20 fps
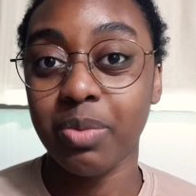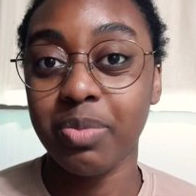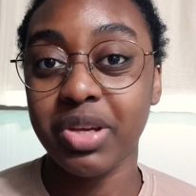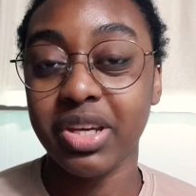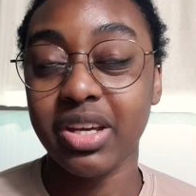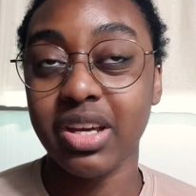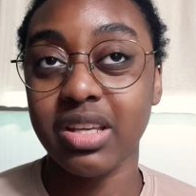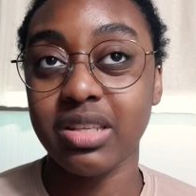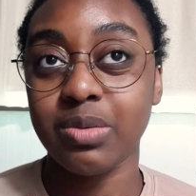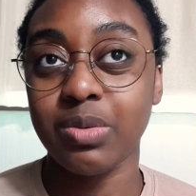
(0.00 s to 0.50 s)

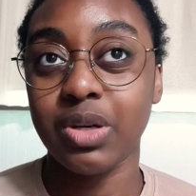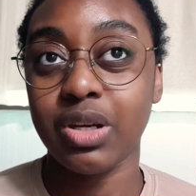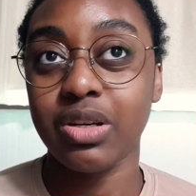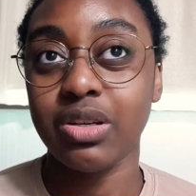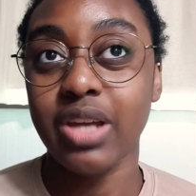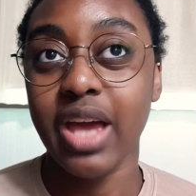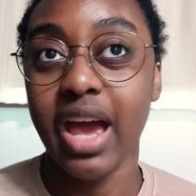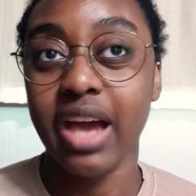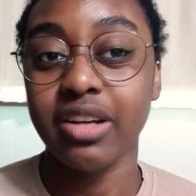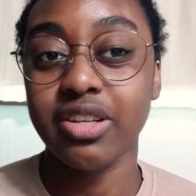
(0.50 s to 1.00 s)
because we are
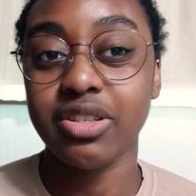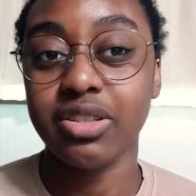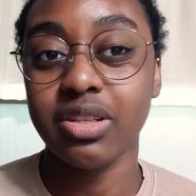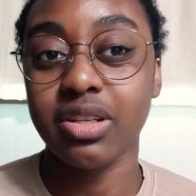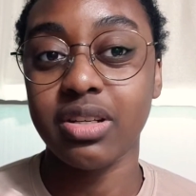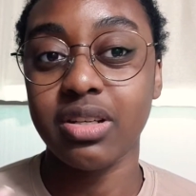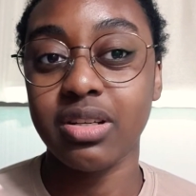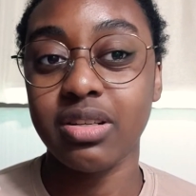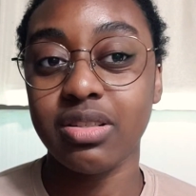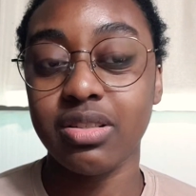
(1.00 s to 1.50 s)

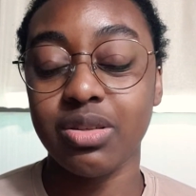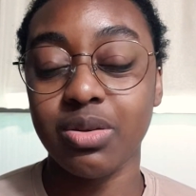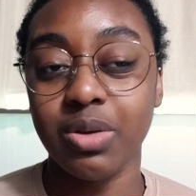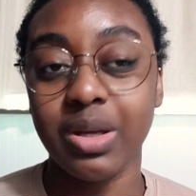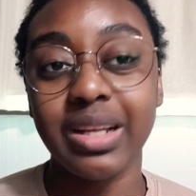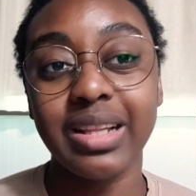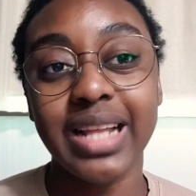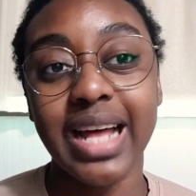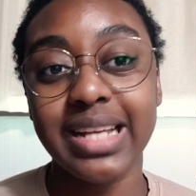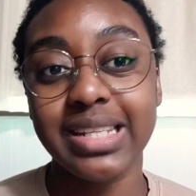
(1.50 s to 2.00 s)
actually doing
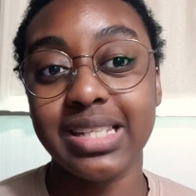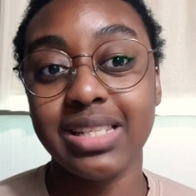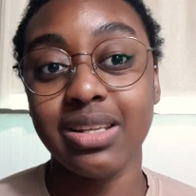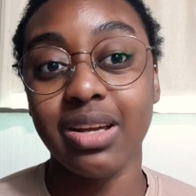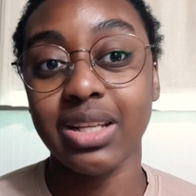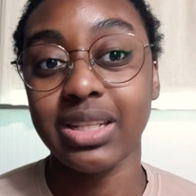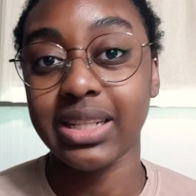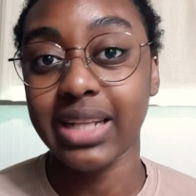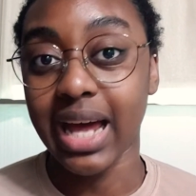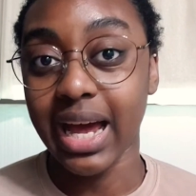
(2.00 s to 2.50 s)
classes
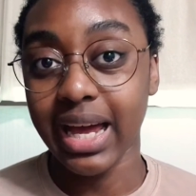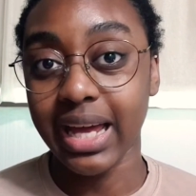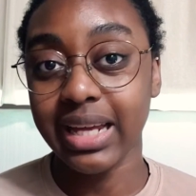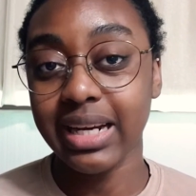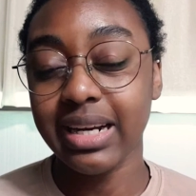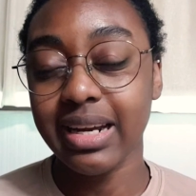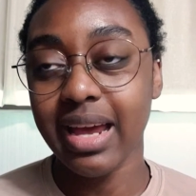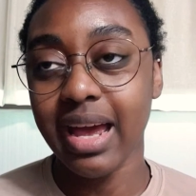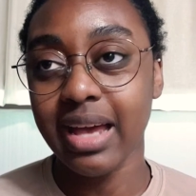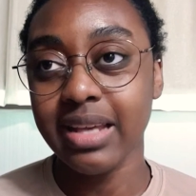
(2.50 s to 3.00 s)

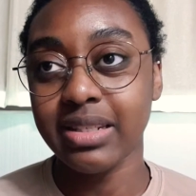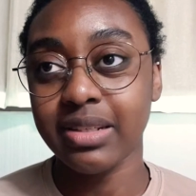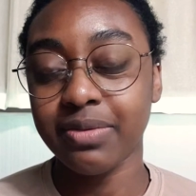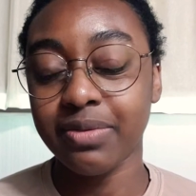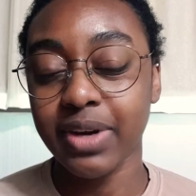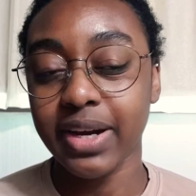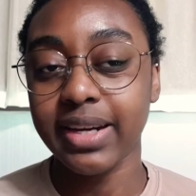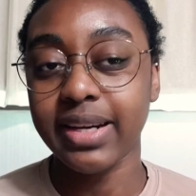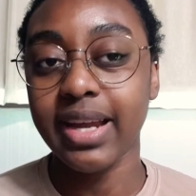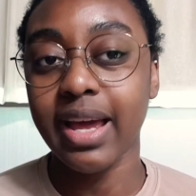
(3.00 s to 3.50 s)
online as of
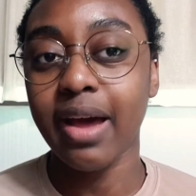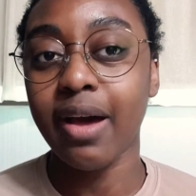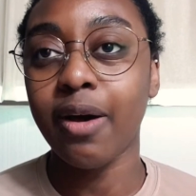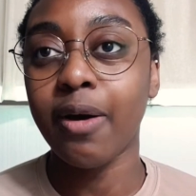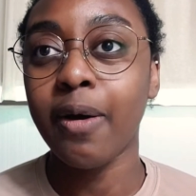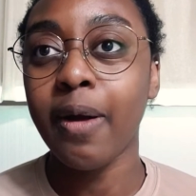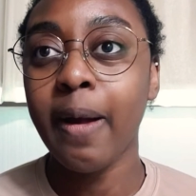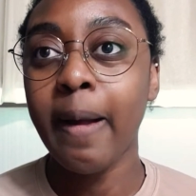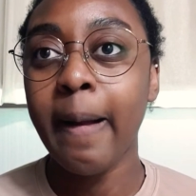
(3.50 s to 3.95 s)
right now,